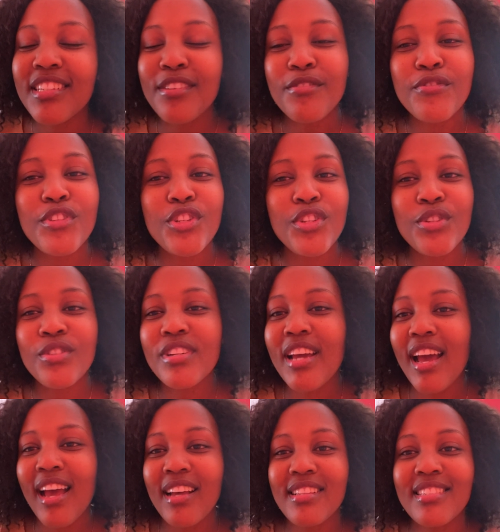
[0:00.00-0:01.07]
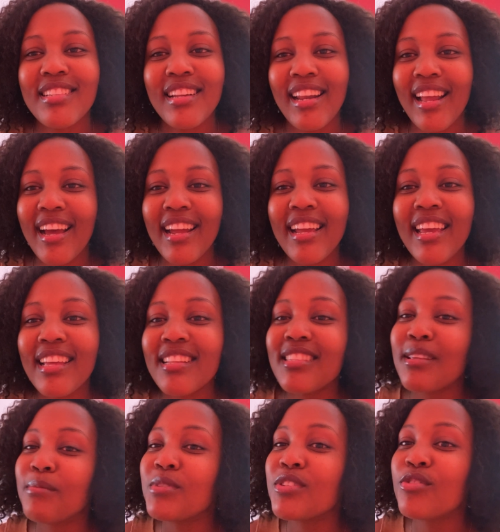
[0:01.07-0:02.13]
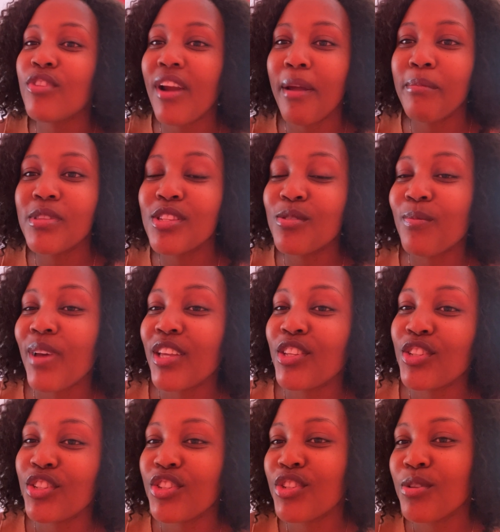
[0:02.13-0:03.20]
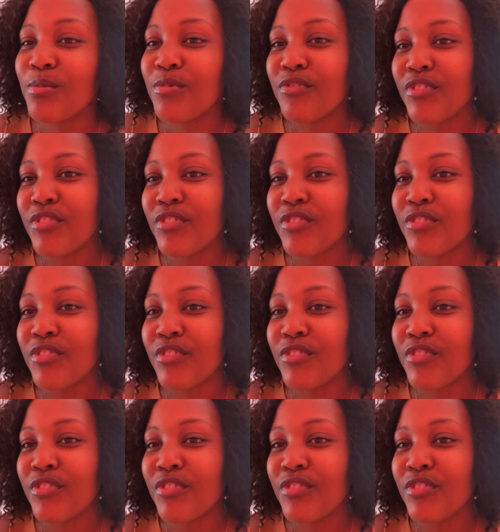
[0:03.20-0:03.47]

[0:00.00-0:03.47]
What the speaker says: if you guys like and subscribe to my YouTube